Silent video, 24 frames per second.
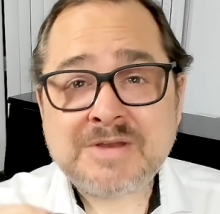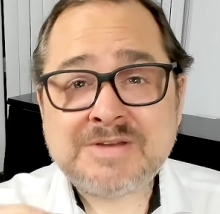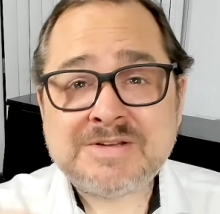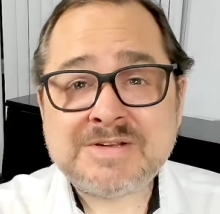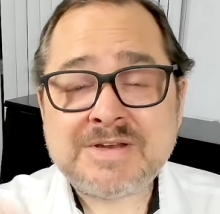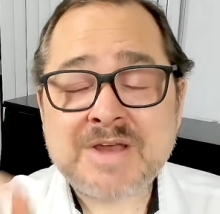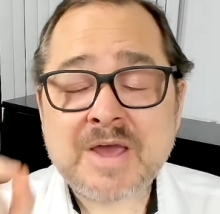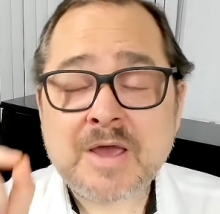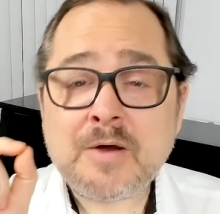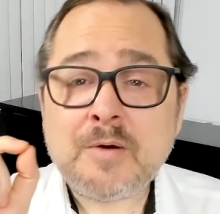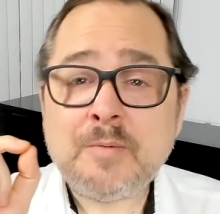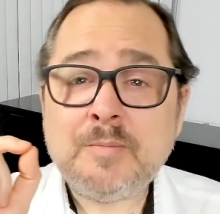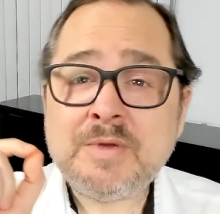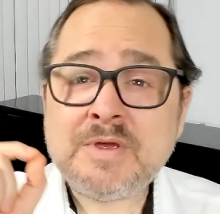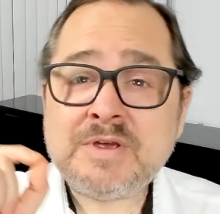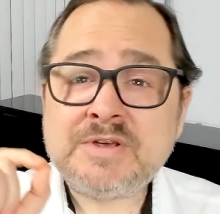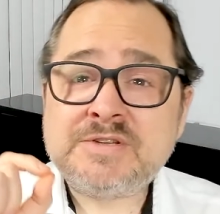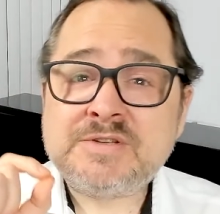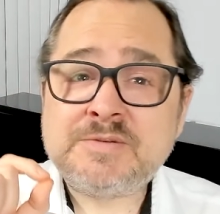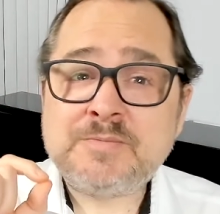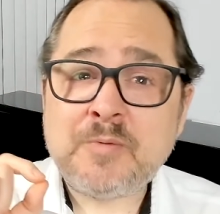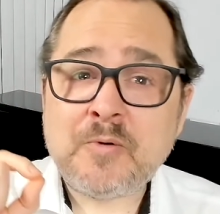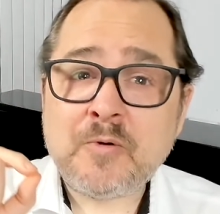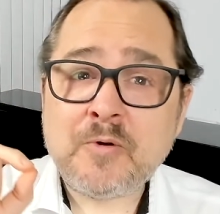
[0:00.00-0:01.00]
Today I'll be
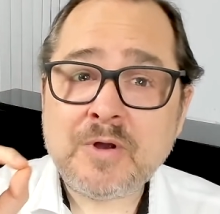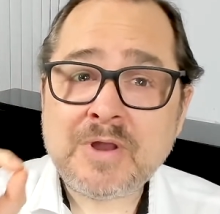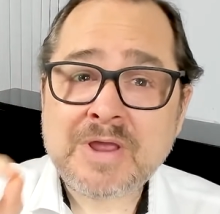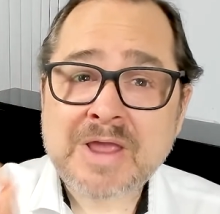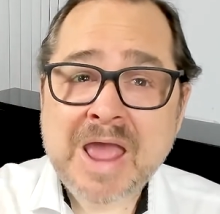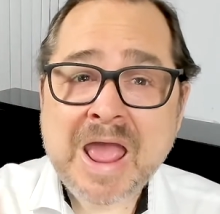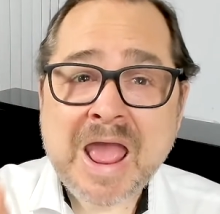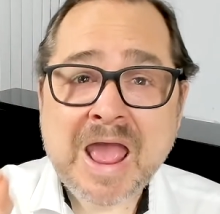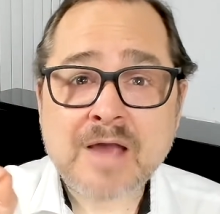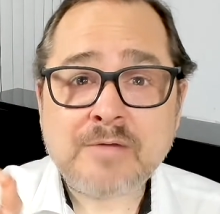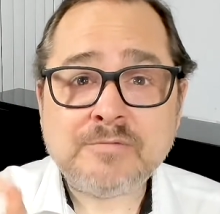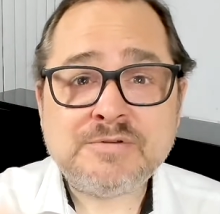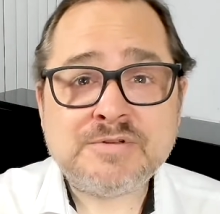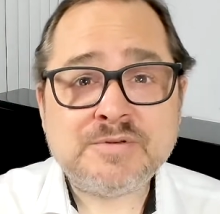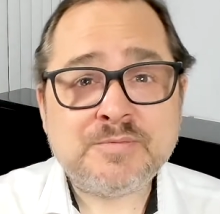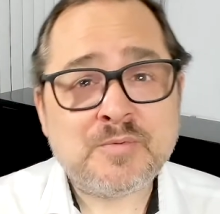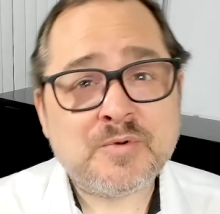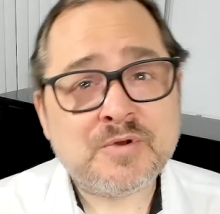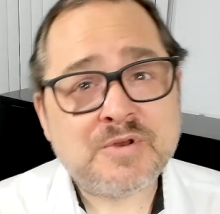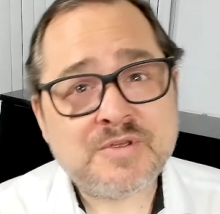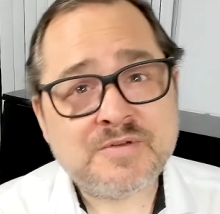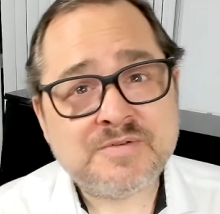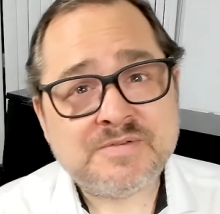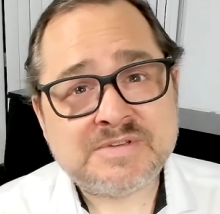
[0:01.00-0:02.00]
exploring how to
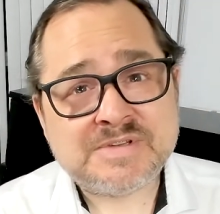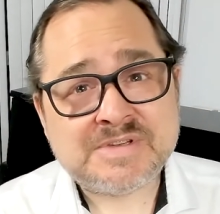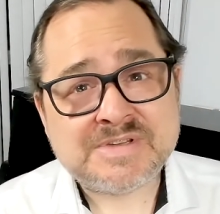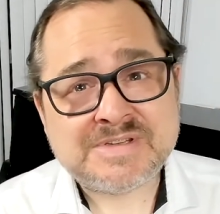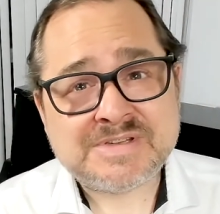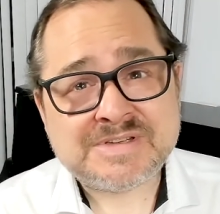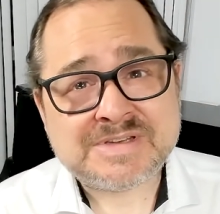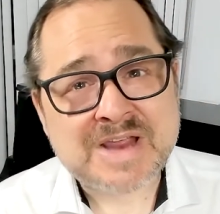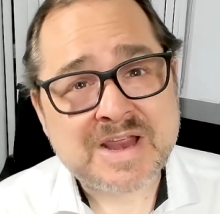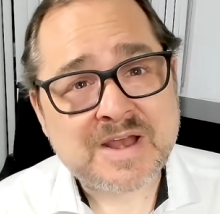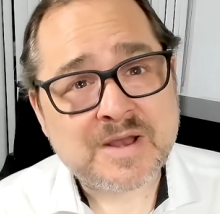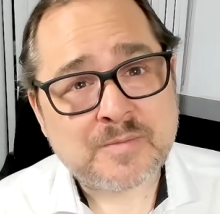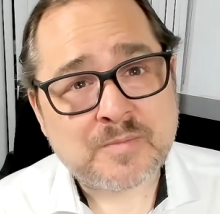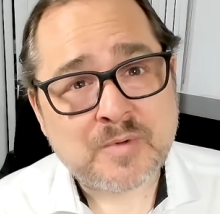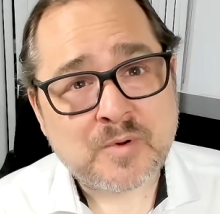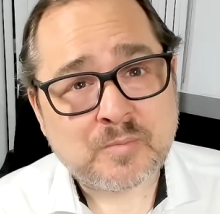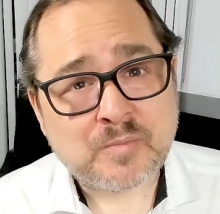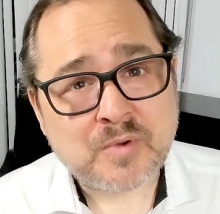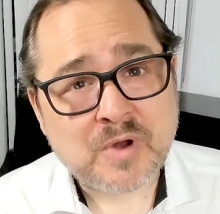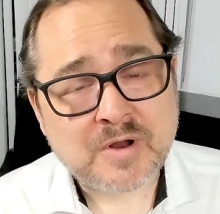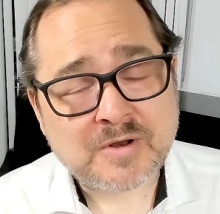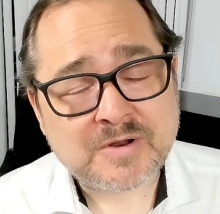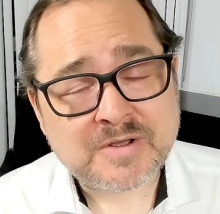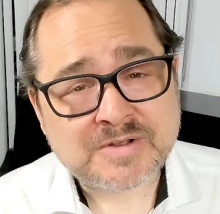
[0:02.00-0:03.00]
produce sustainable
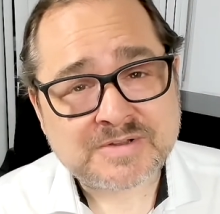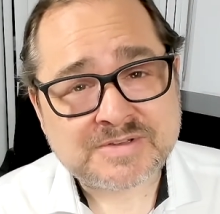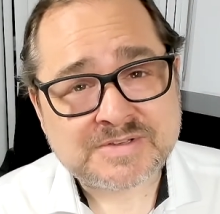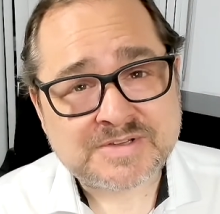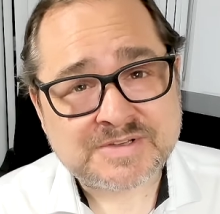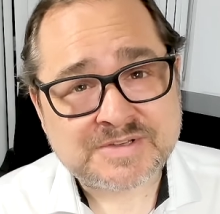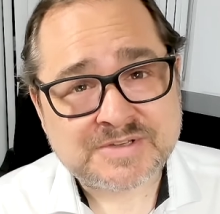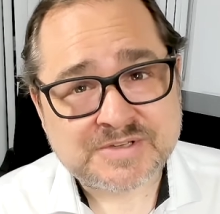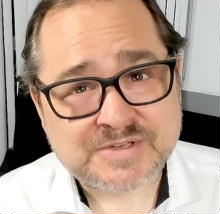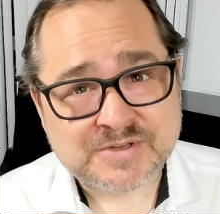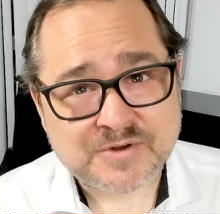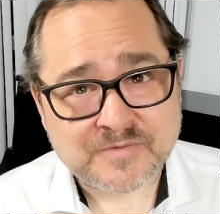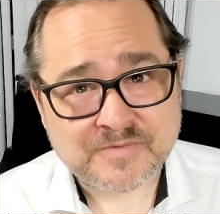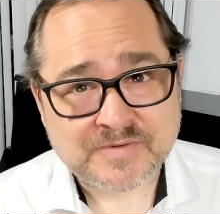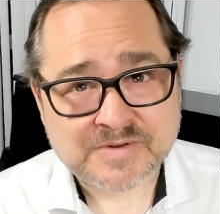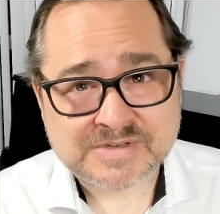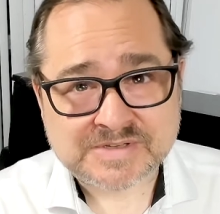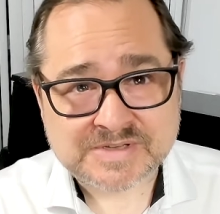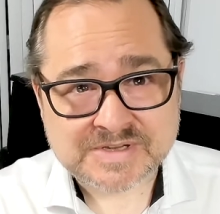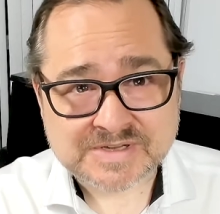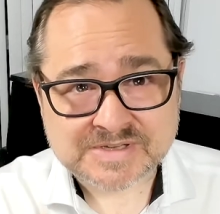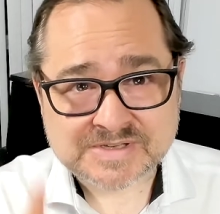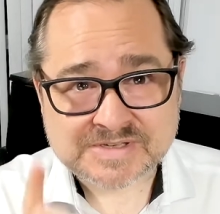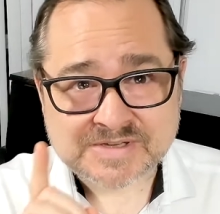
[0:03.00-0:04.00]
products and
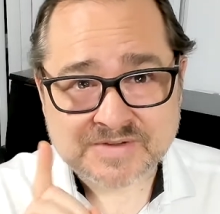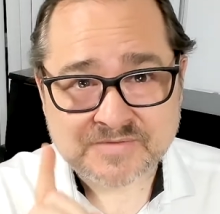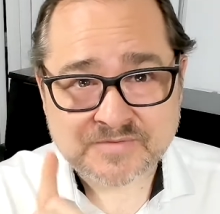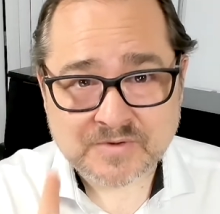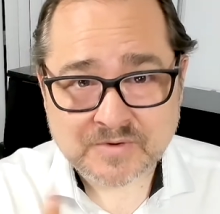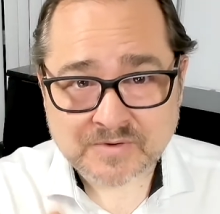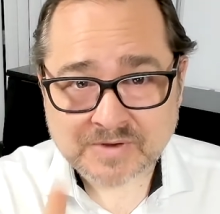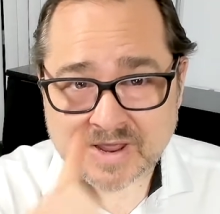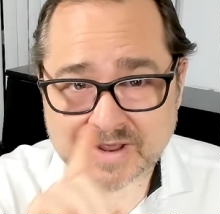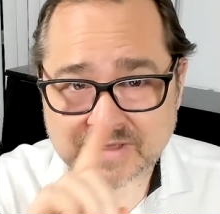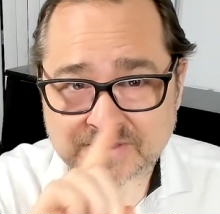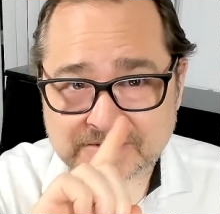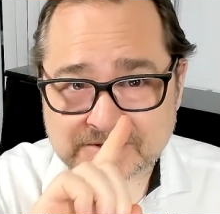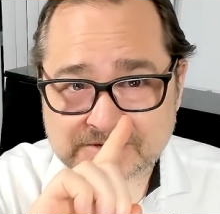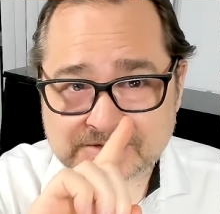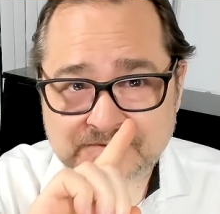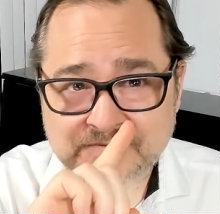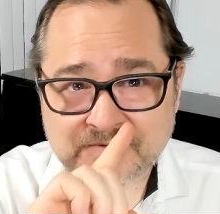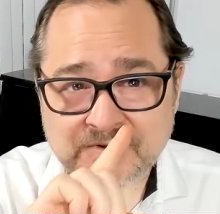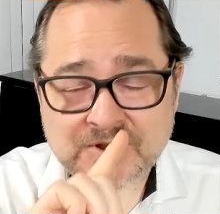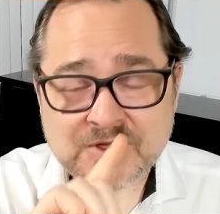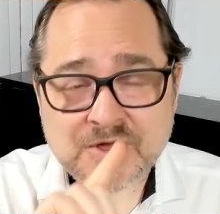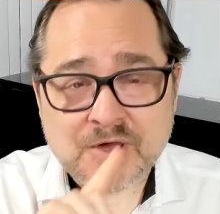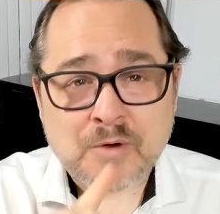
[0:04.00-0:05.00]
services. If you like this
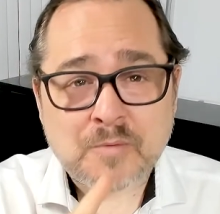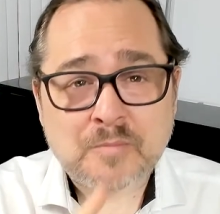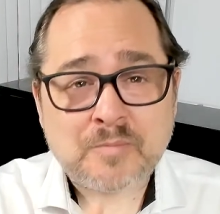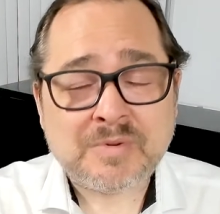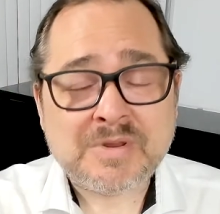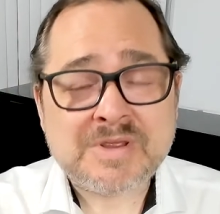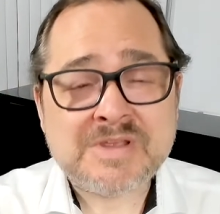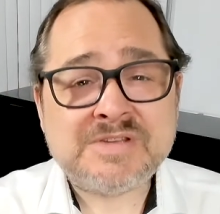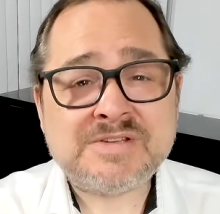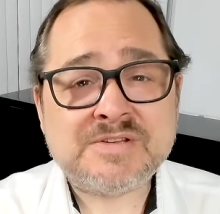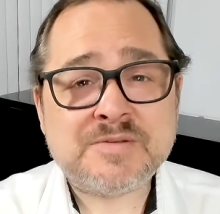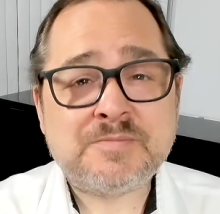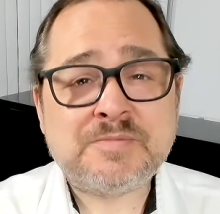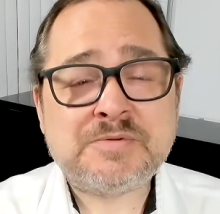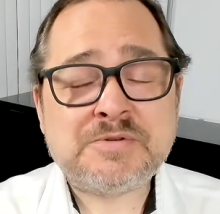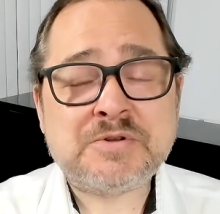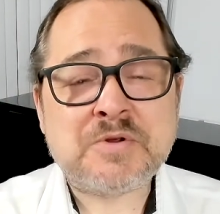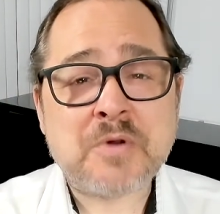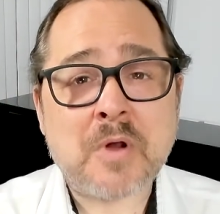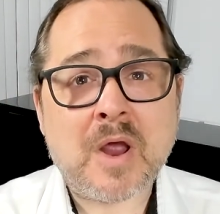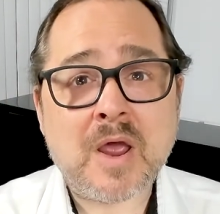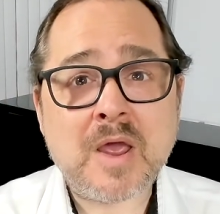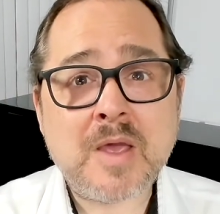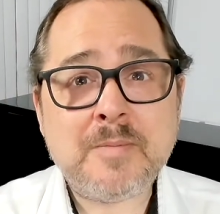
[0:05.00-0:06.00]
video, please
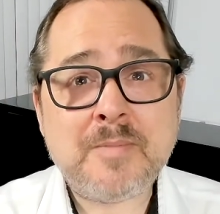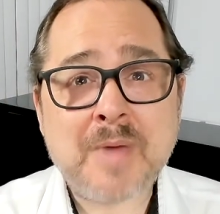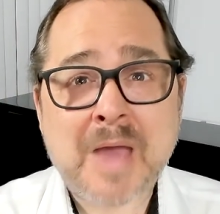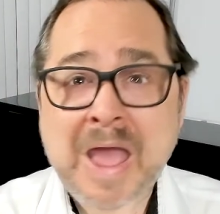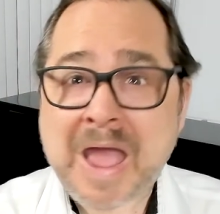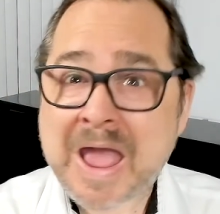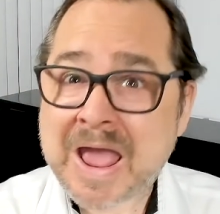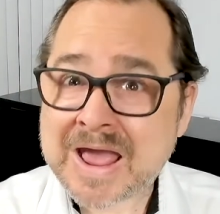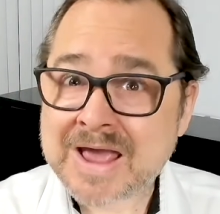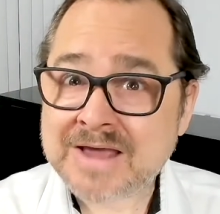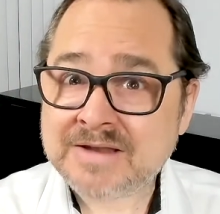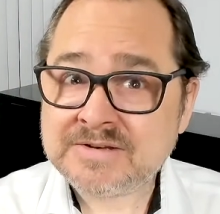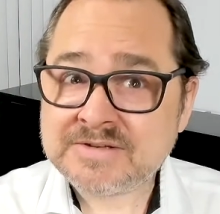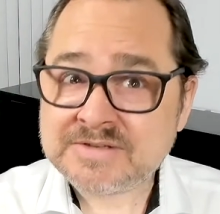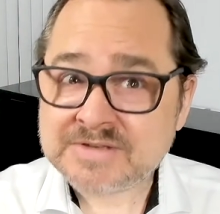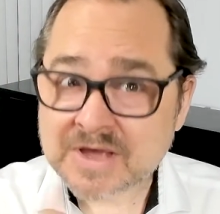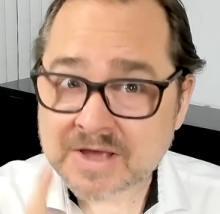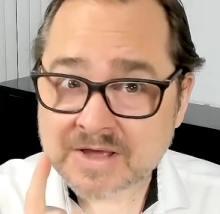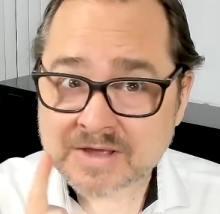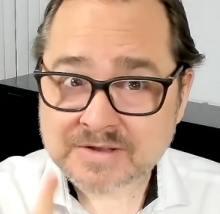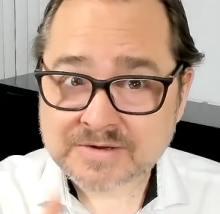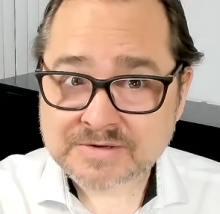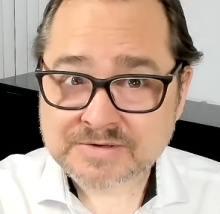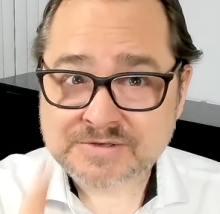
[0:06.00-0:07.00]
subscribe and
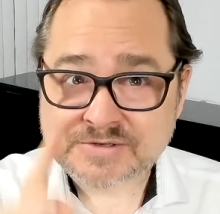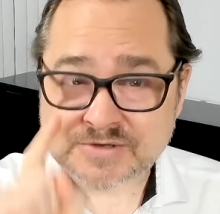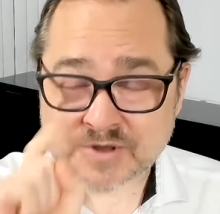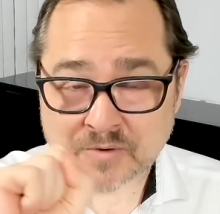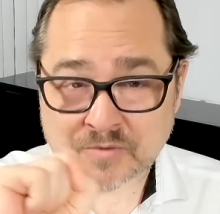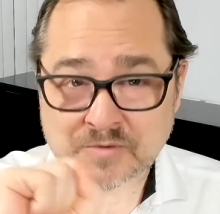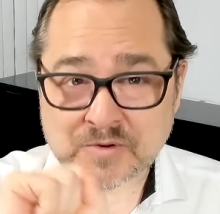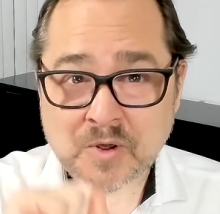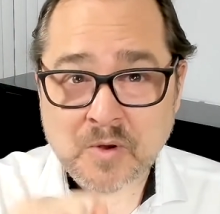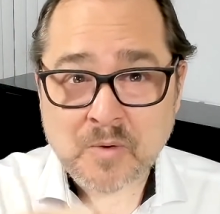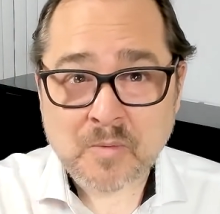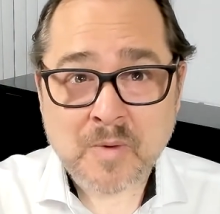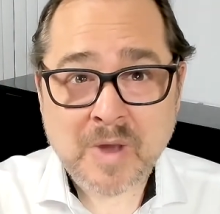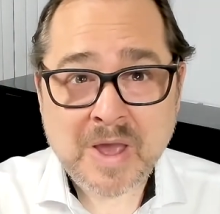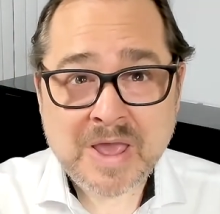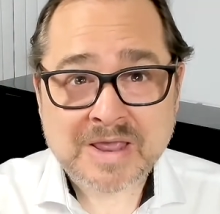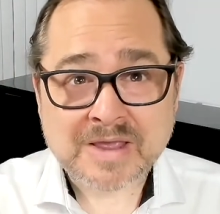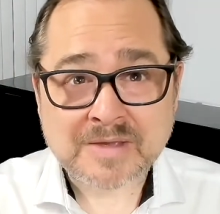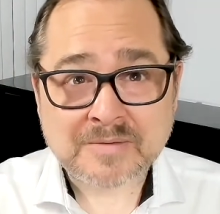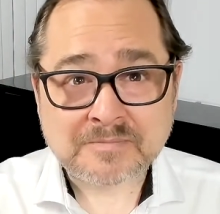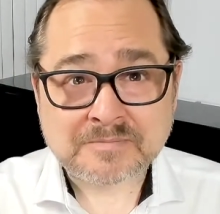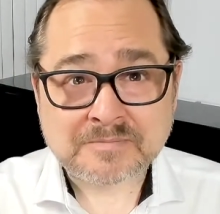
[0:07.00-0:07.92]
don't go away.